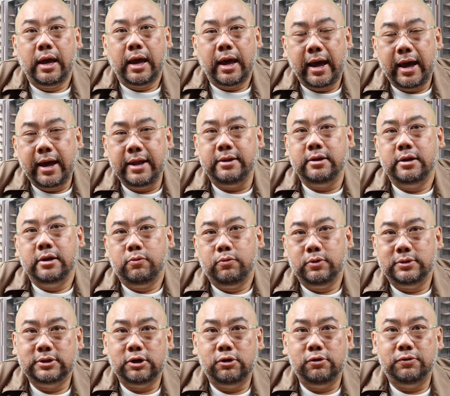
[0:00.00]
And
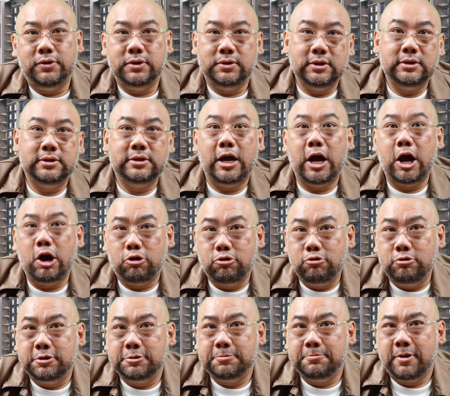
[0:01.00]
we start with the things that are
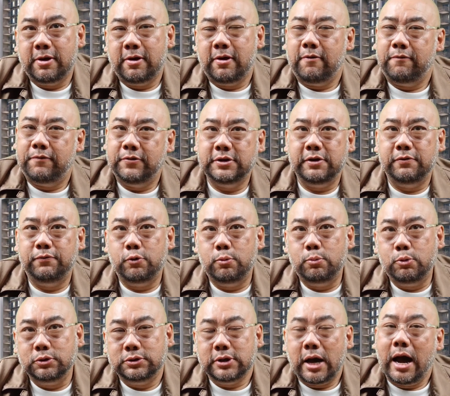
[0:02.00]
good. First and
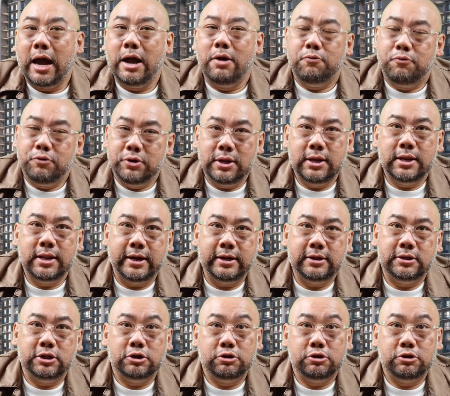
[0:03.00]
foremost, I really like the